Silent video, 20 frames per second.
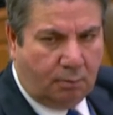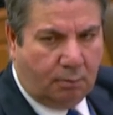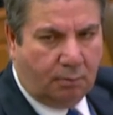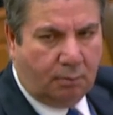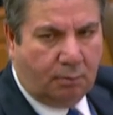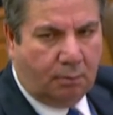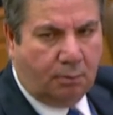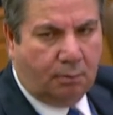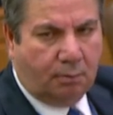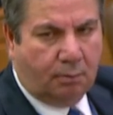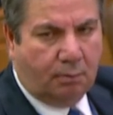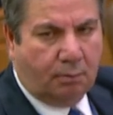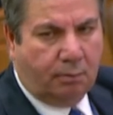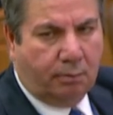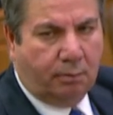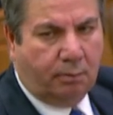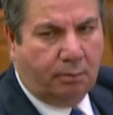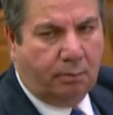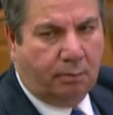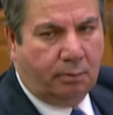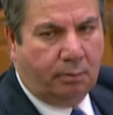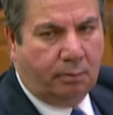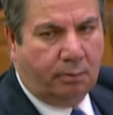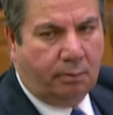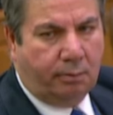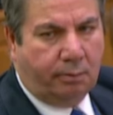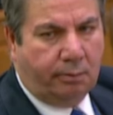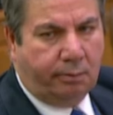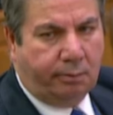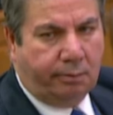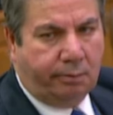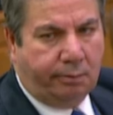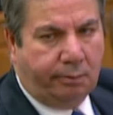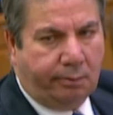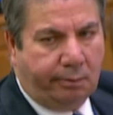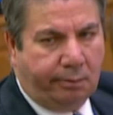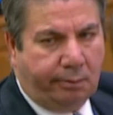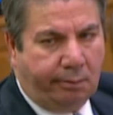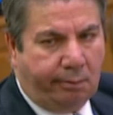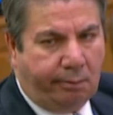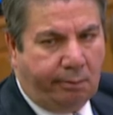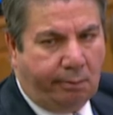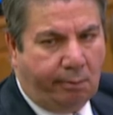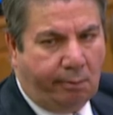No words are spoken by the person on screen.